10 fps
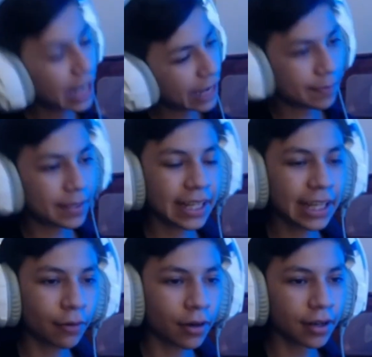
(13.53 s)
If I'm getting
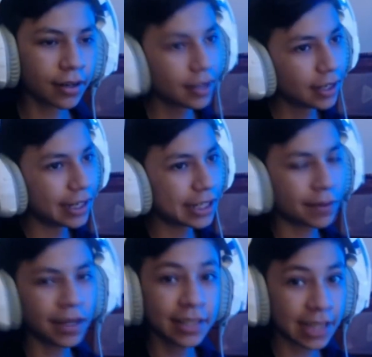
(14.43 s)
that wrong, it's
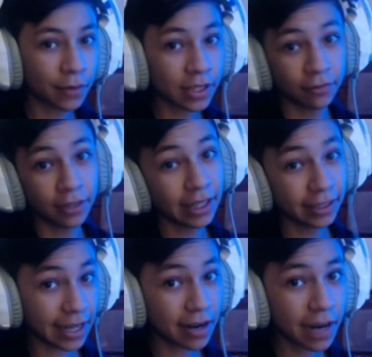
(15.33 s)
probably because I wasn't really on
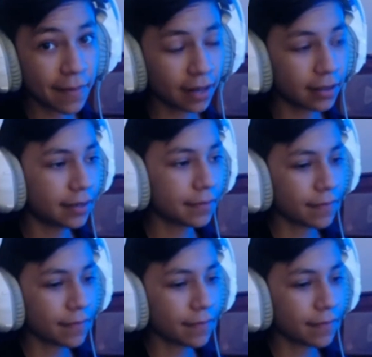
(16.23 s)
the internet back then.